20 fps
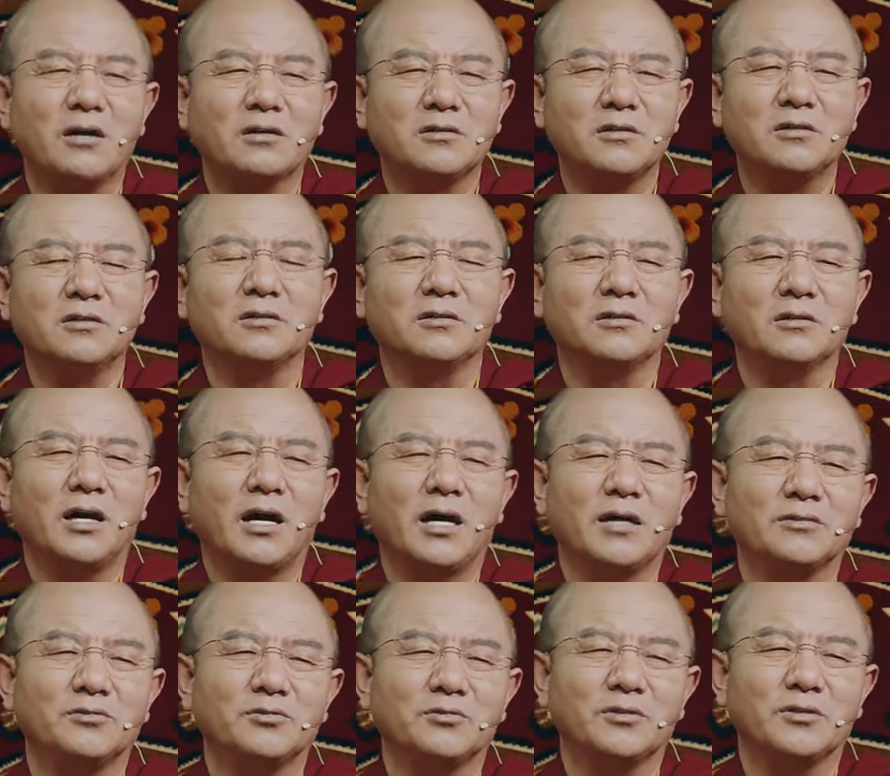The
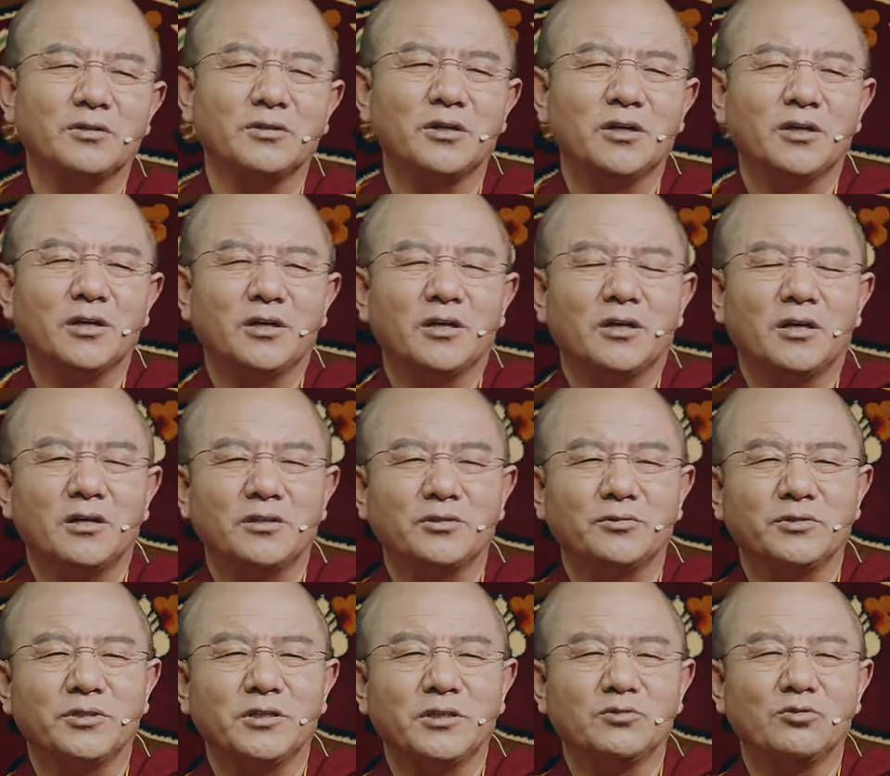Chinese translation
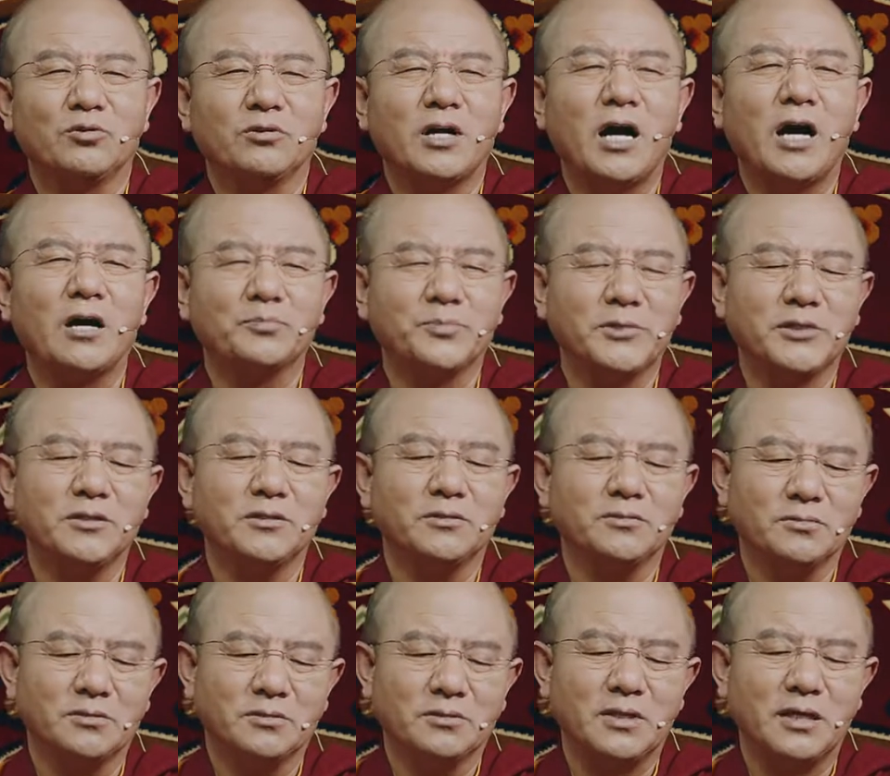of the husk
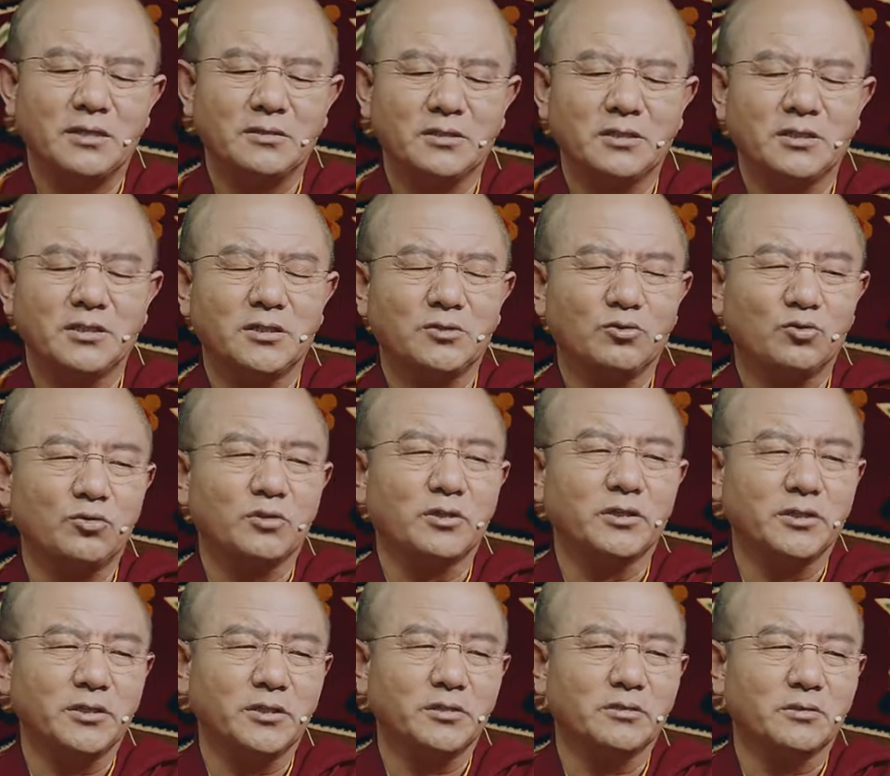is a little
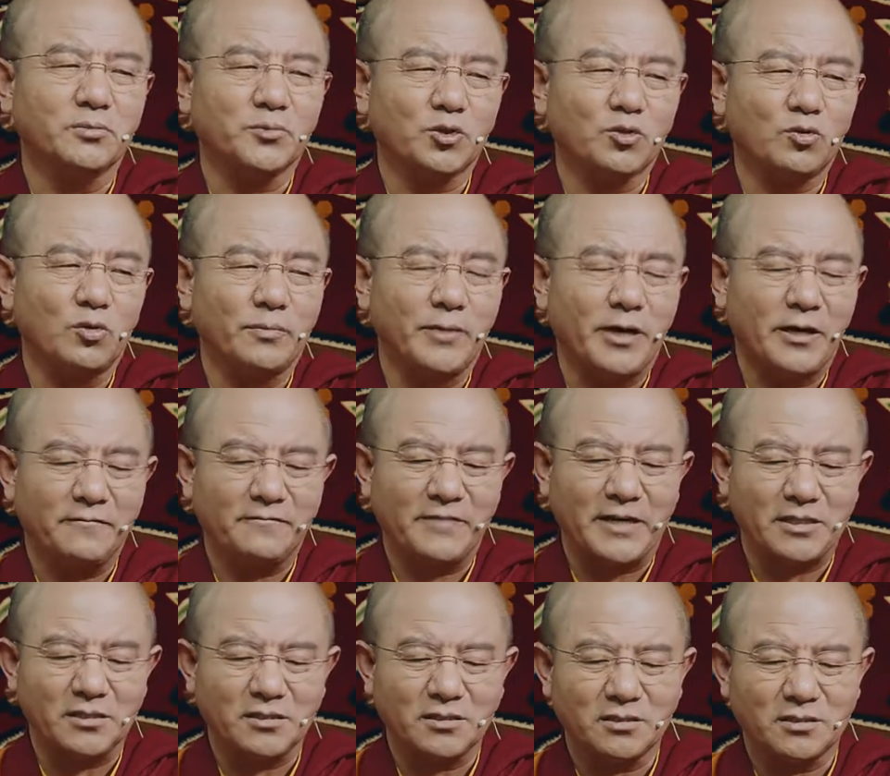different, but what
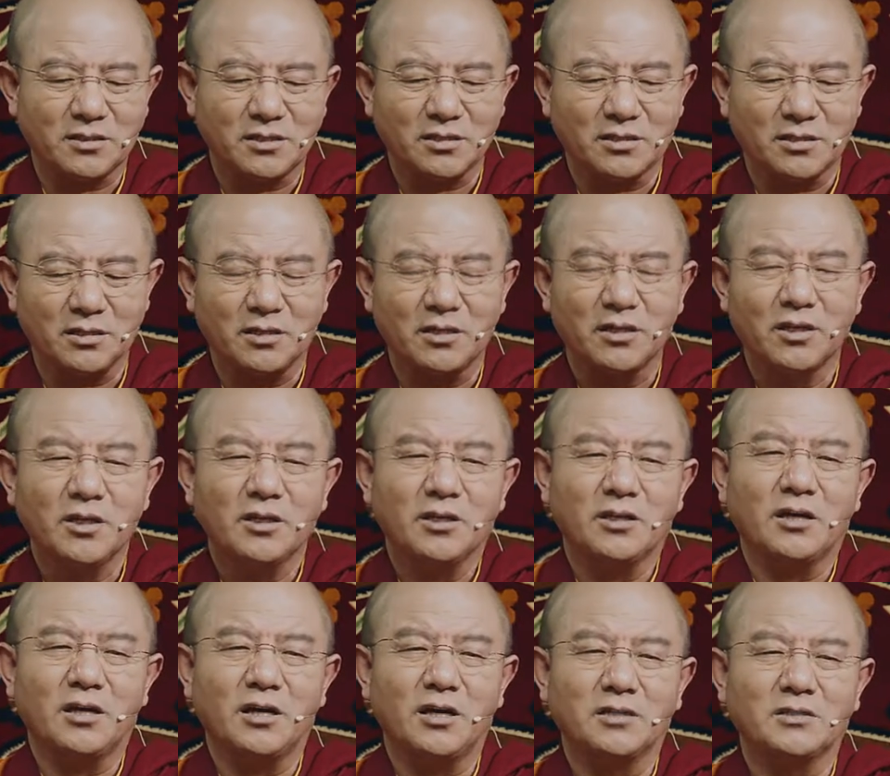it means in
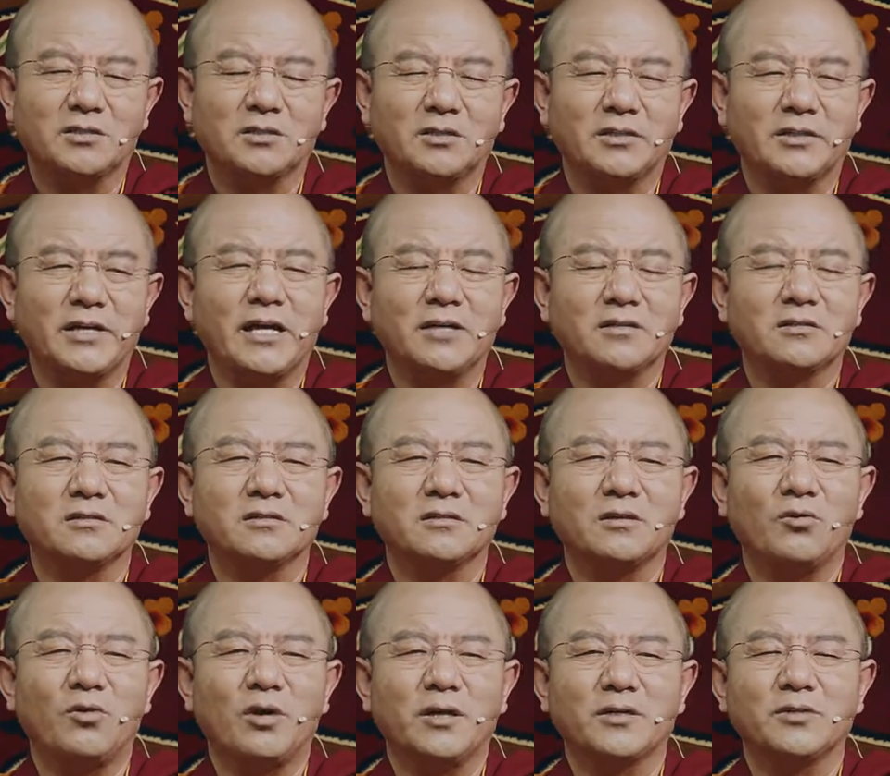general is
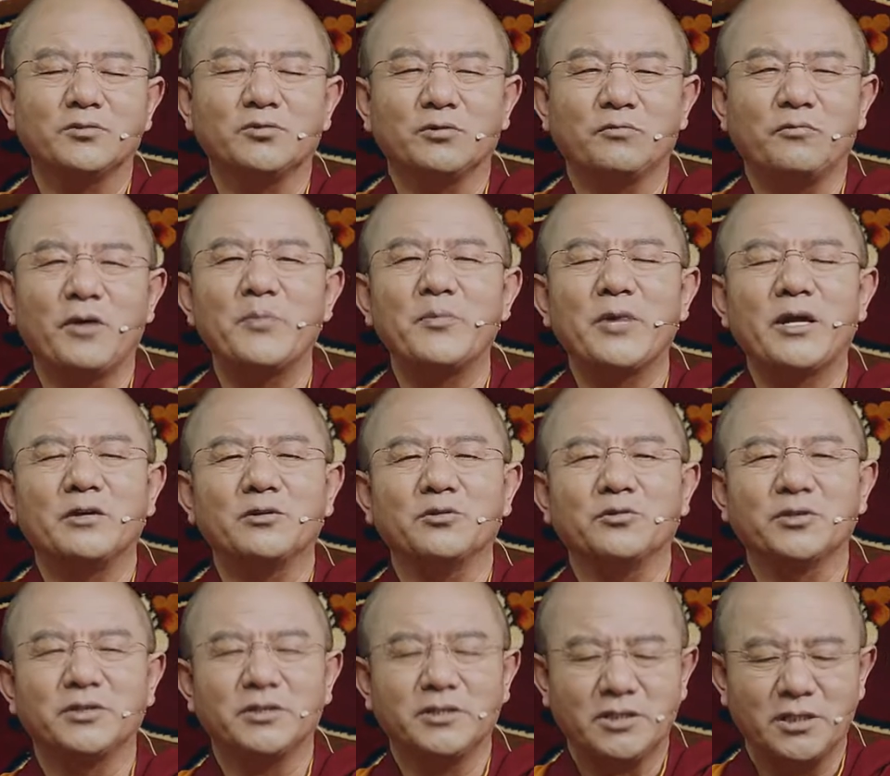the
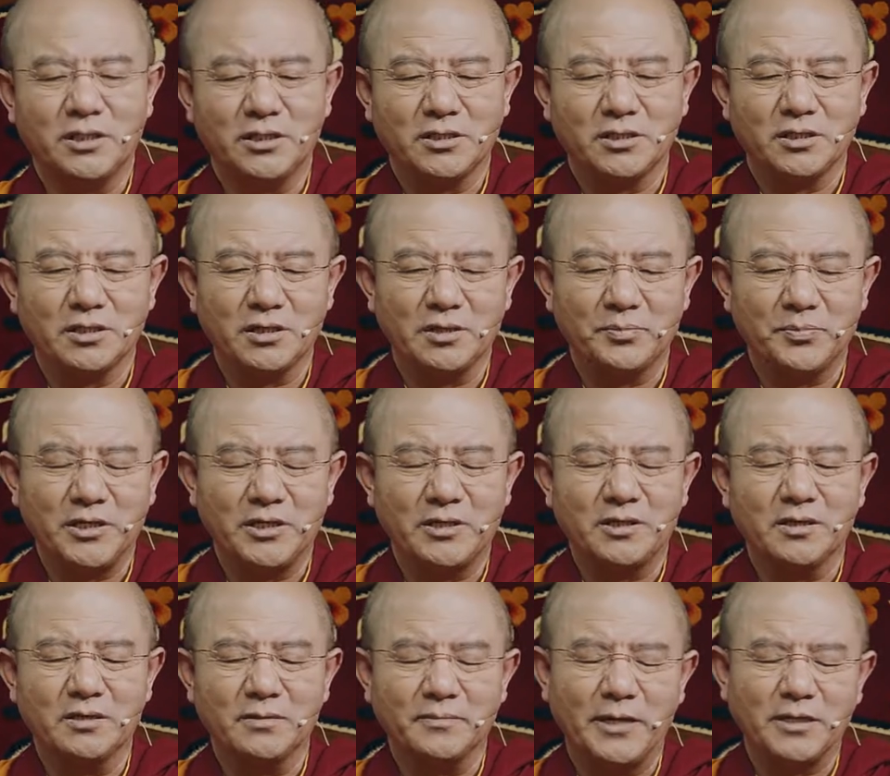inedible part
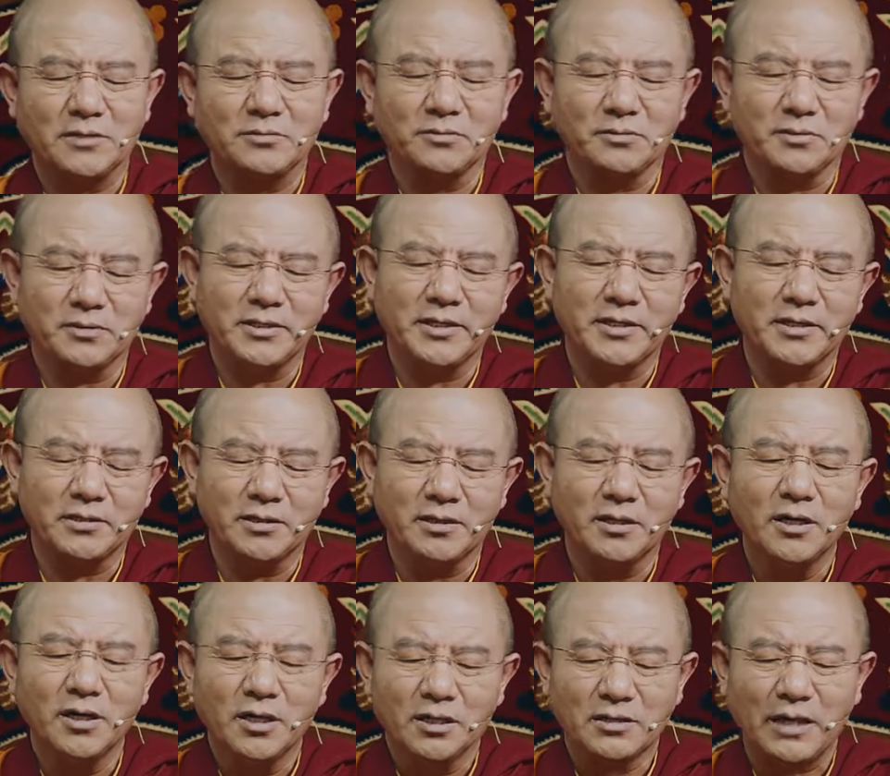of the grain
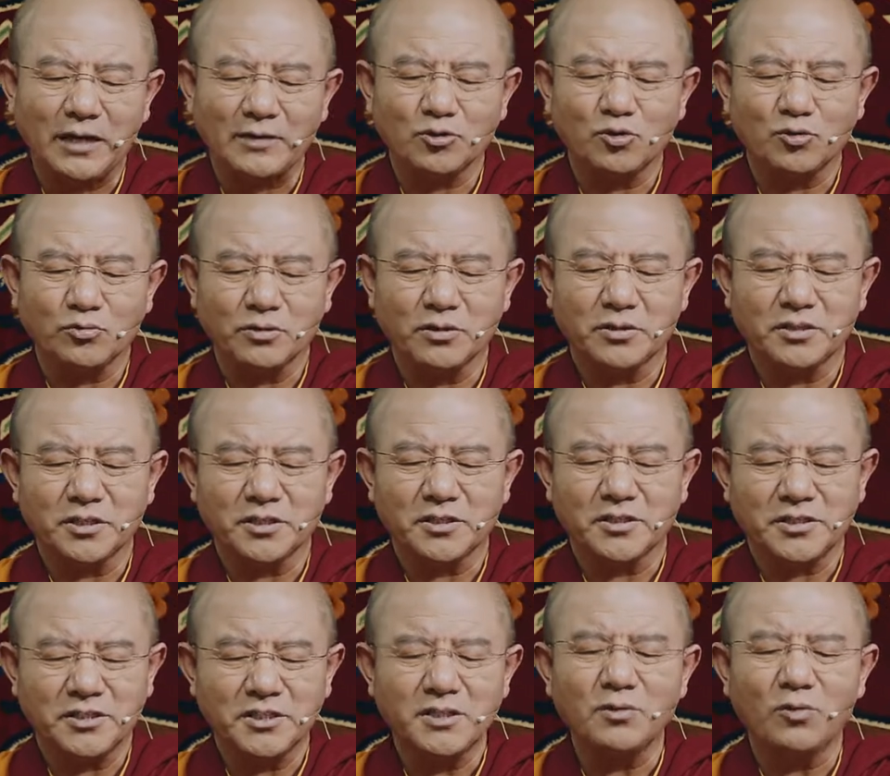that
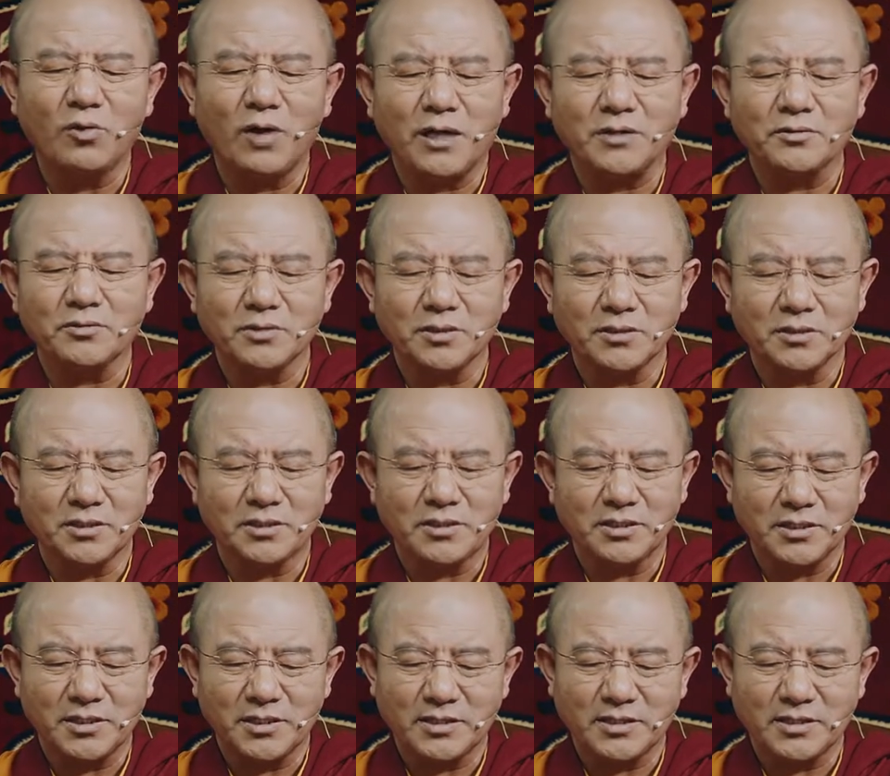covers the grain.